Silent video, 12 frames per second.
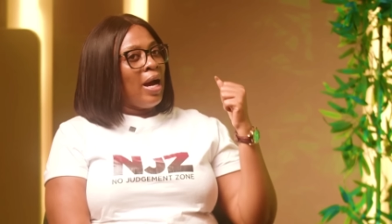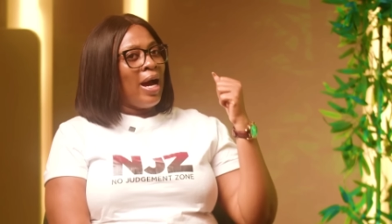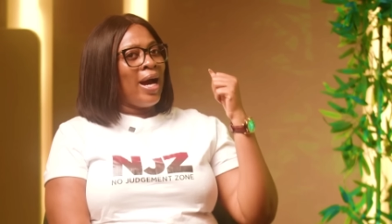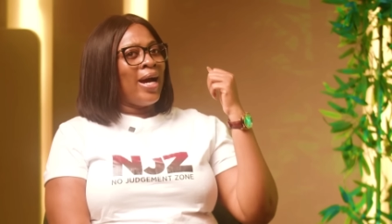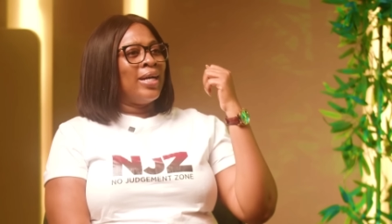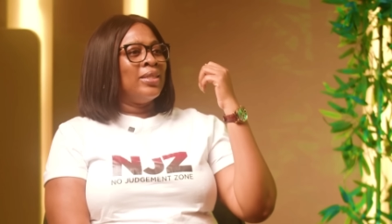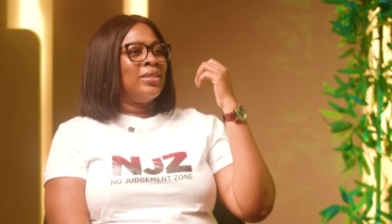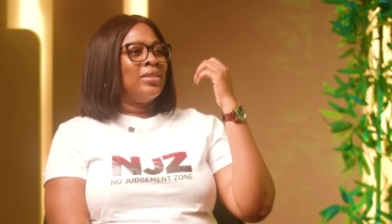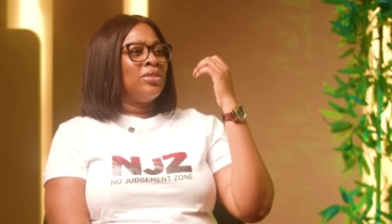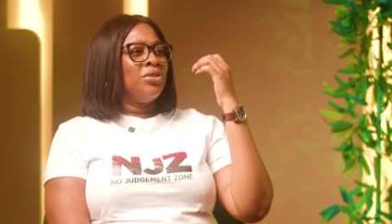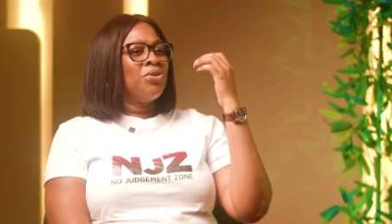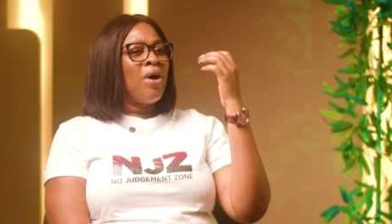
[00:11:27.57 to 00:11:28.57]
And
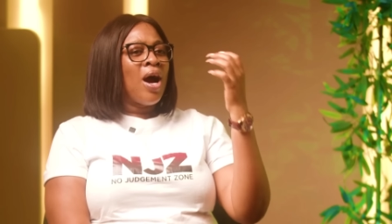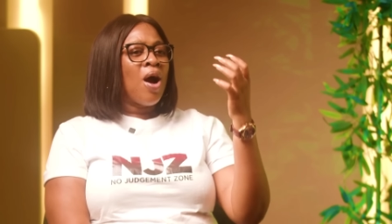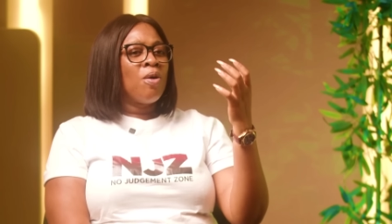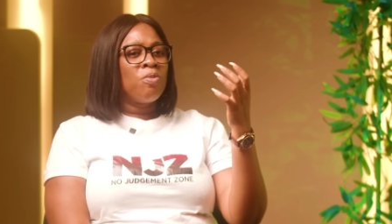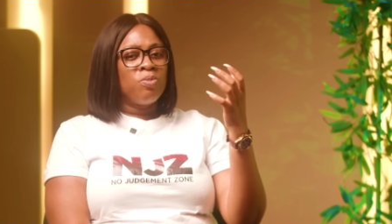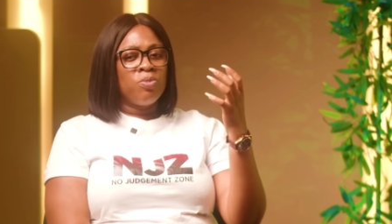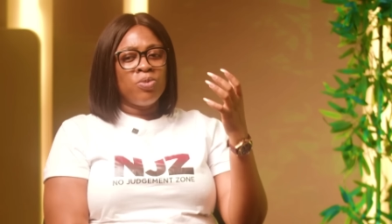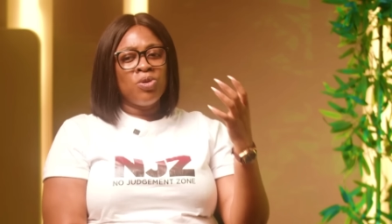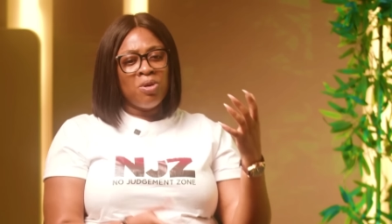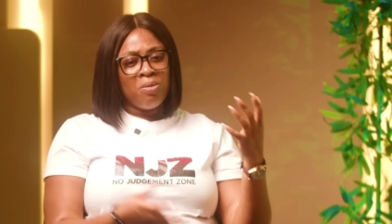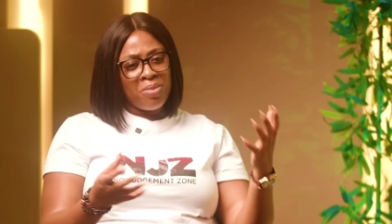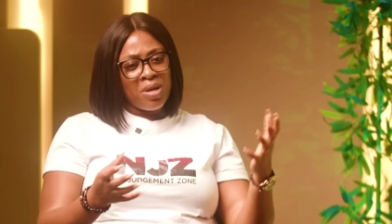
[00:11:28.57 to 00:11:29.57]
you know how
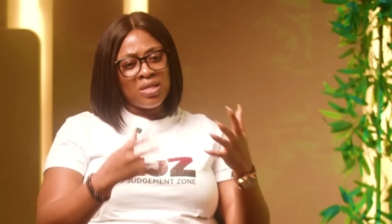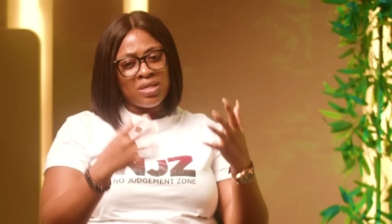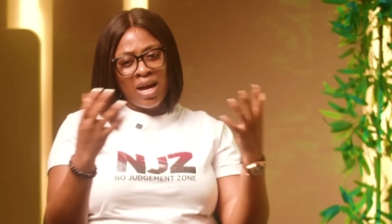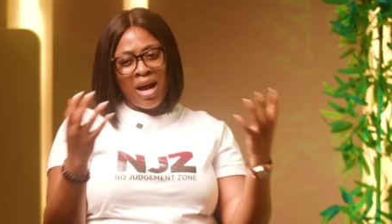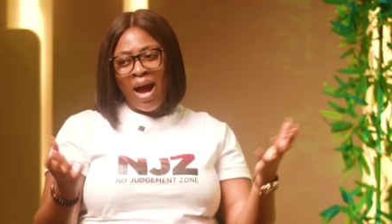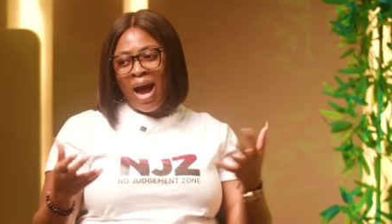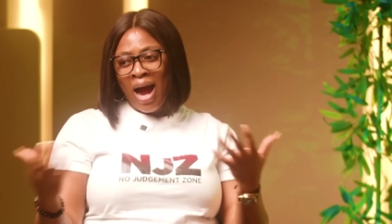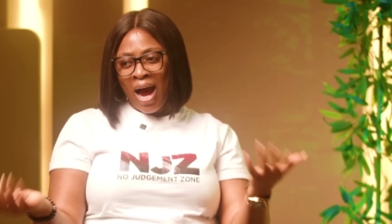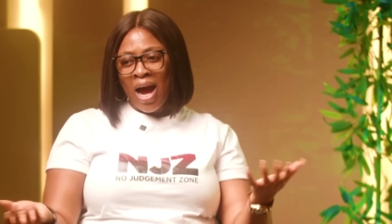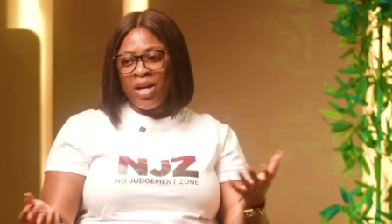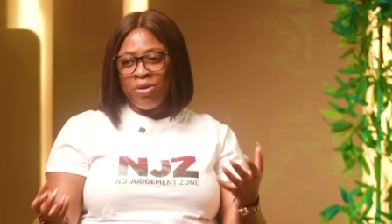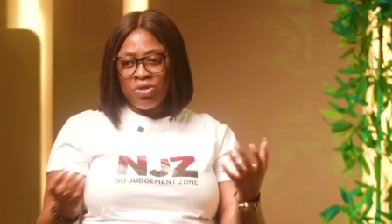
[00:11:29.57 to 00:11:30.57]
human beings
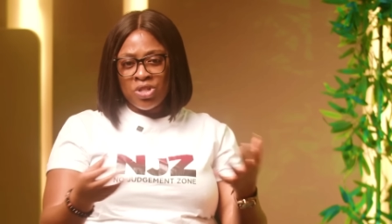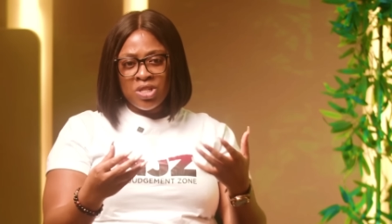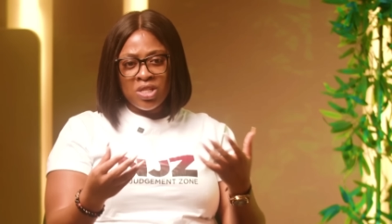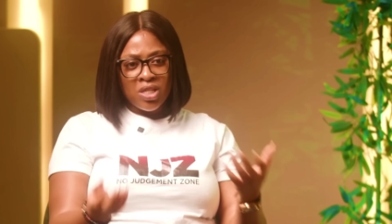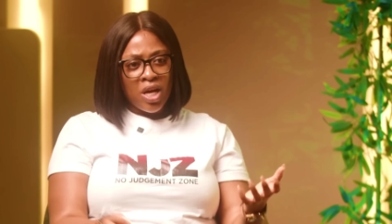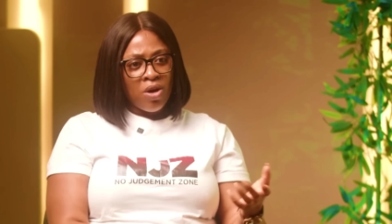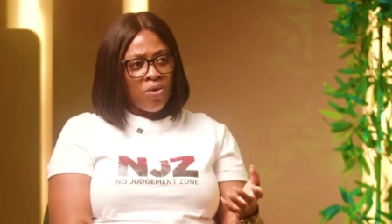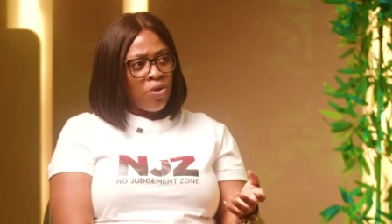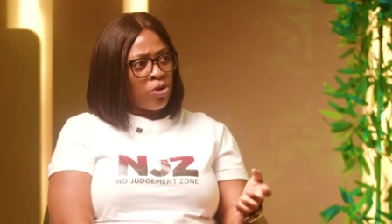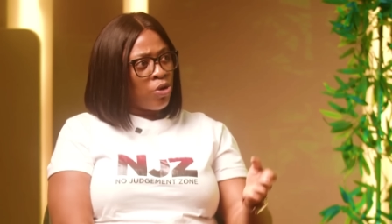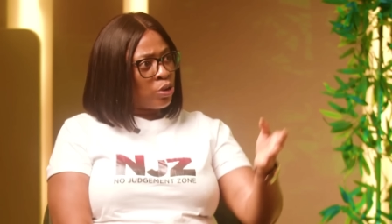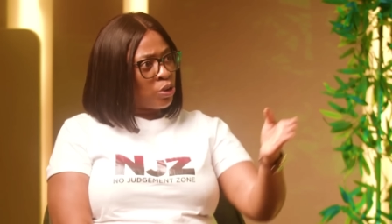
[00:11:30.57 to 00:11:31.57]
are, they will just say, oh,
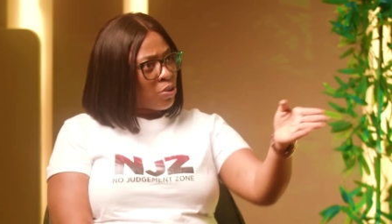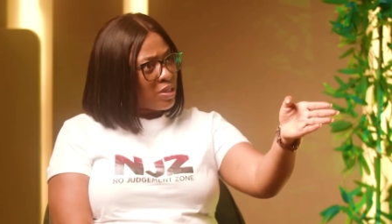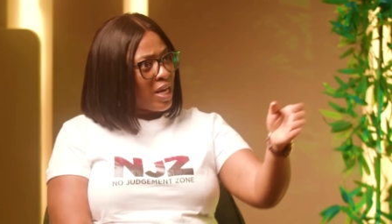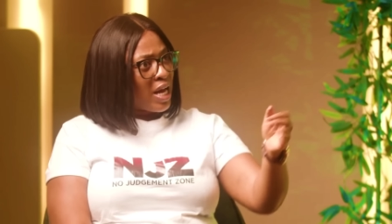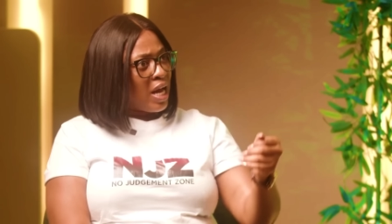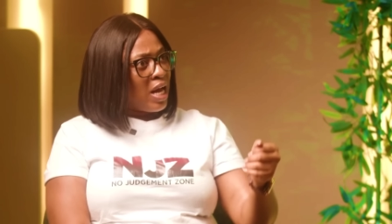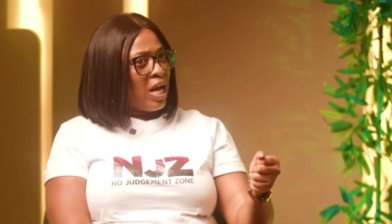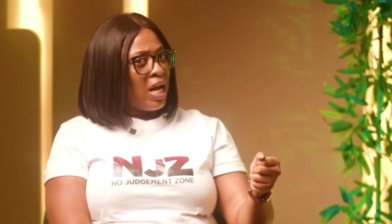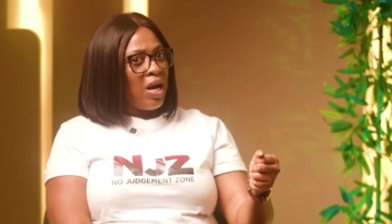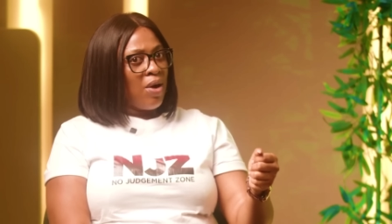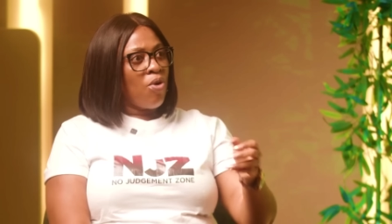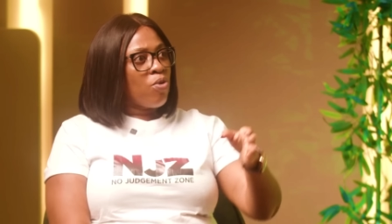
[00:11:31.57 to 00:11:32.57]
your daughter,
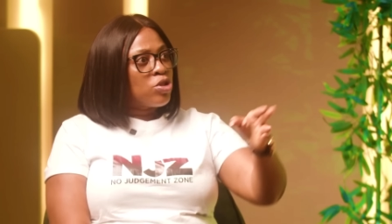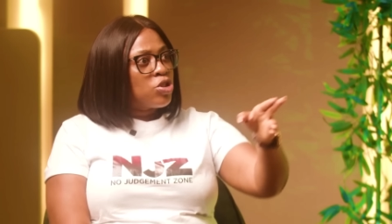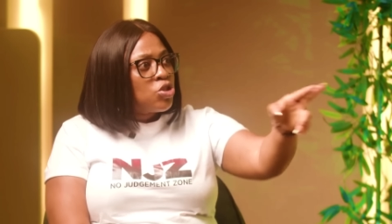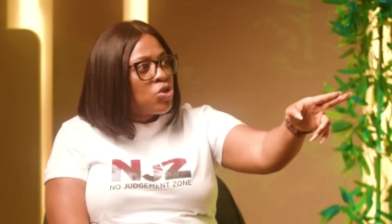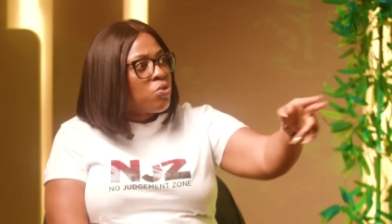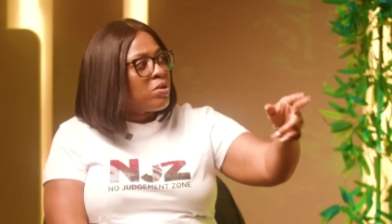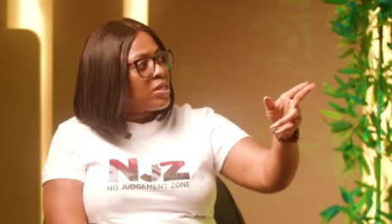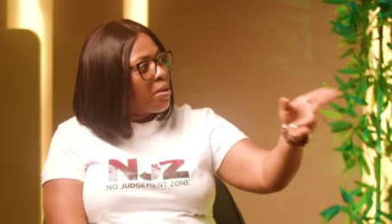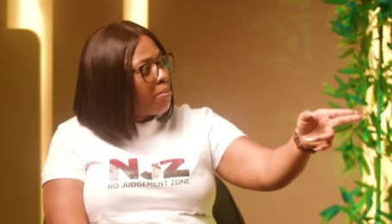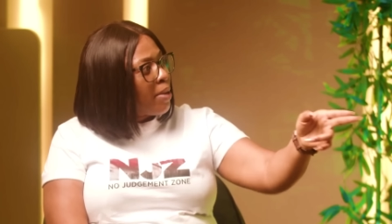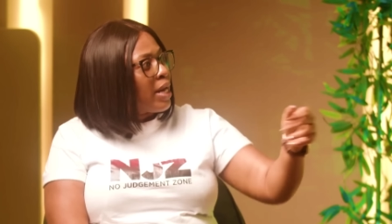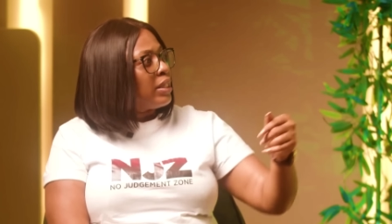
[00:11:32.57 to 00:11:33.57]
what was she doing with a
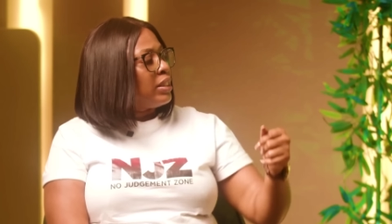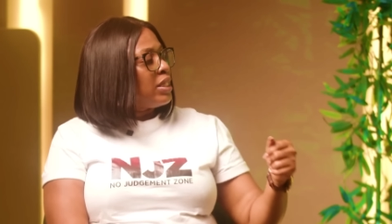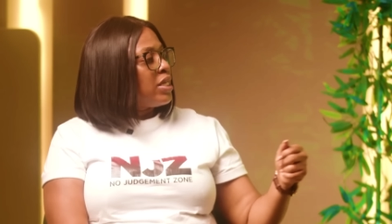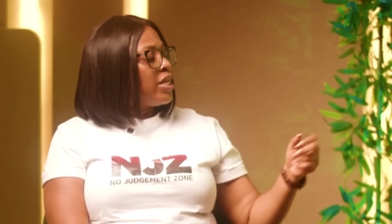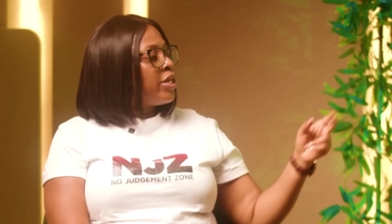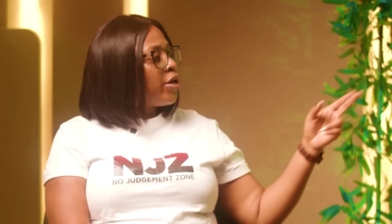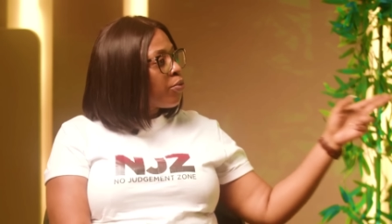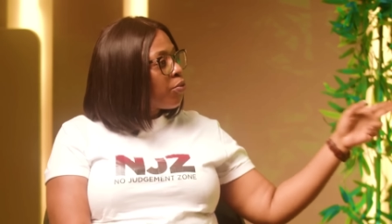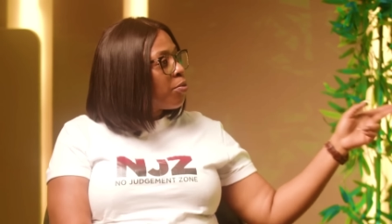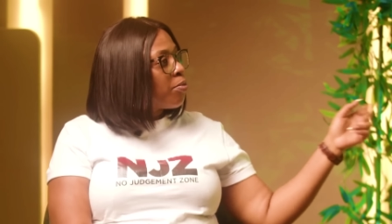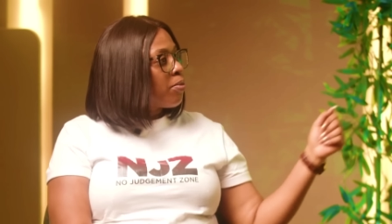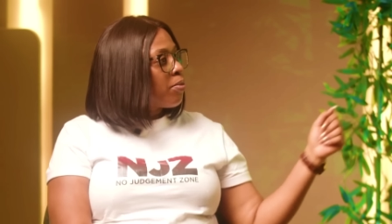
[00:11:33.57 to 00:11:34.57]
man in a room?